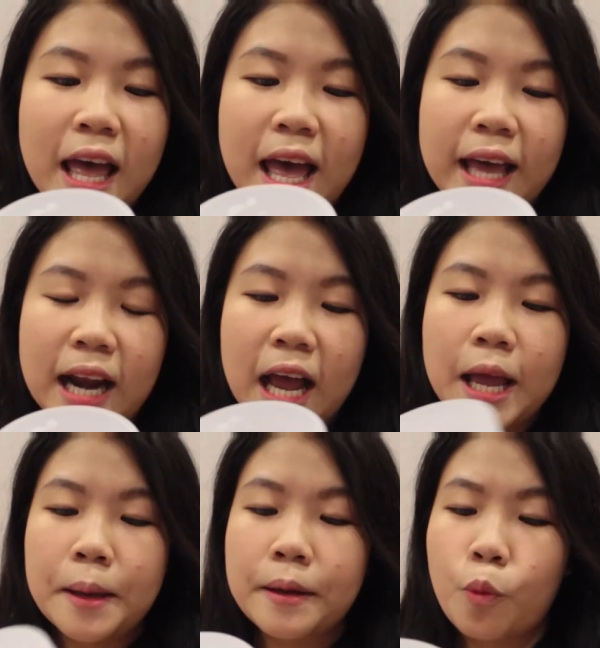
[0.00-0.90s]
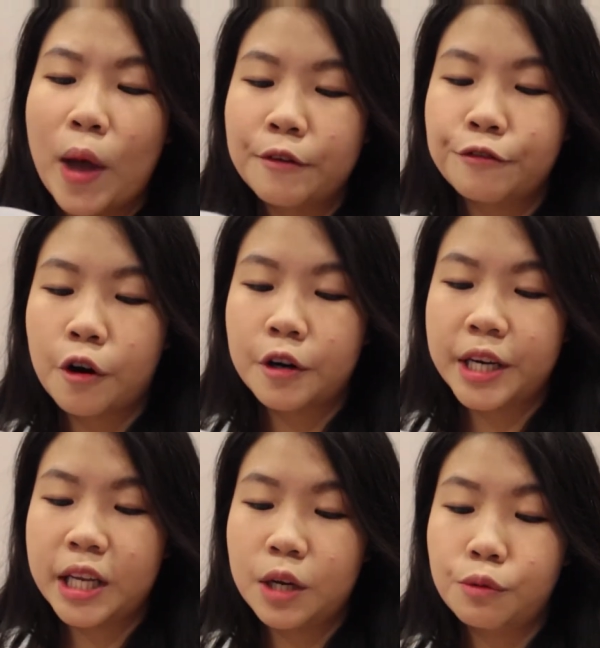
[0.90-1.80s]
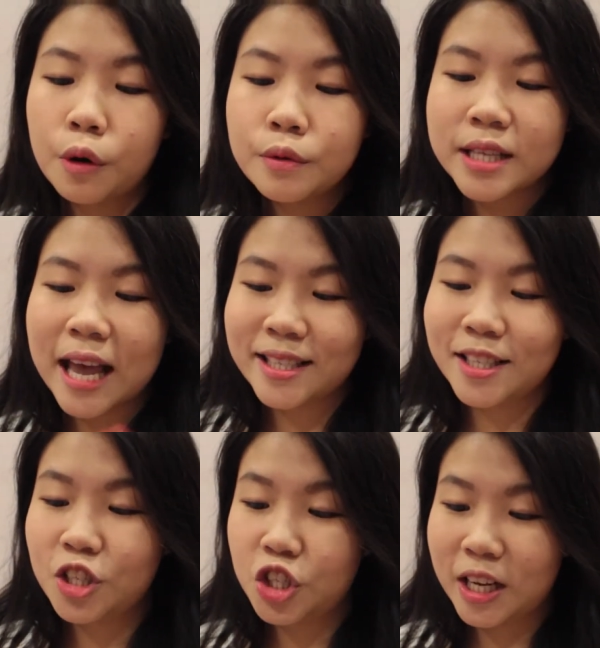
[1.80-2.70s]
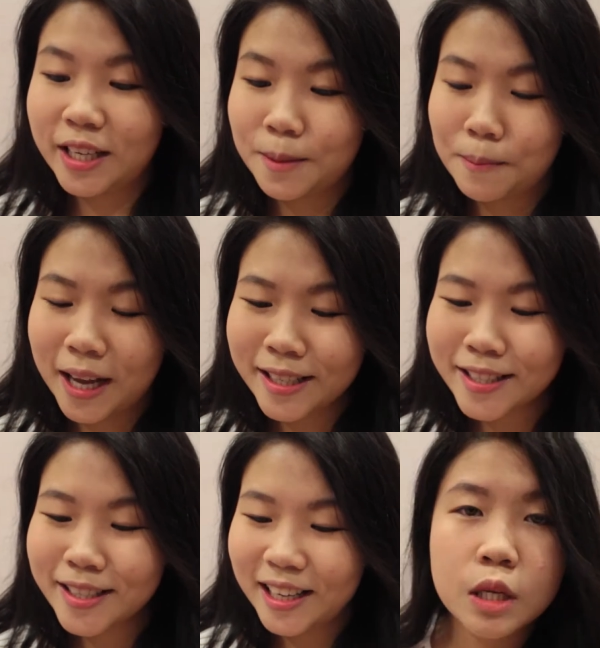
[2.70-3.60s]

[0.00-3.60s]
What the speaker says: and I went for the rose essence jelly mask.